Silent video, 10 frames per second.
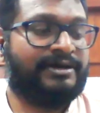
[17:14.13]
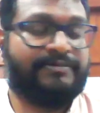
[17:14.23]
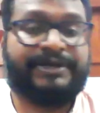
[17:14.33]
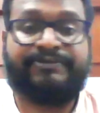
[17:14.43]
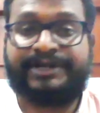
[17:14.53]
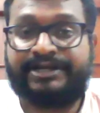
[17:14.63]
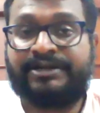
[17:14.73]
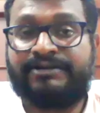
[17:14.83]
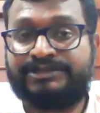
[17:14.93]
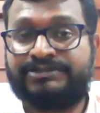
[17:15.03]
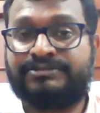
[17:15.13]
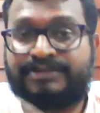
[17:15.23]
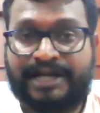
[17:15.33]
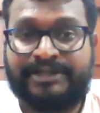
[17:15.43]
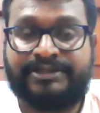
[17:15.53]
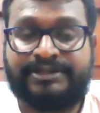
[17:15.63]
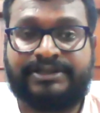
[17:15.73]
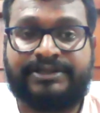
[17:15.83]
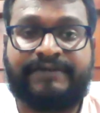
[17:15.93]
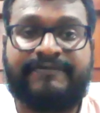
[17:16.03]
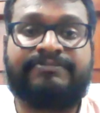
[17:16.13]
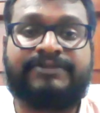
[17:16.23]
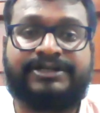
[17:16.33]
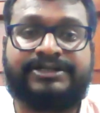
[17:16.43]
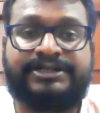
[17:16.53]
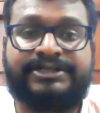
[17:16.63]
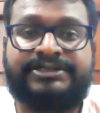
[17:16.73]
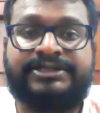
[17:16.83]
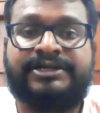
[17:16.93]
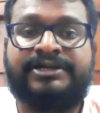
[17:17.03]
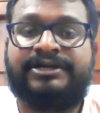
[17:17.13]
But when it comes to other developed countries,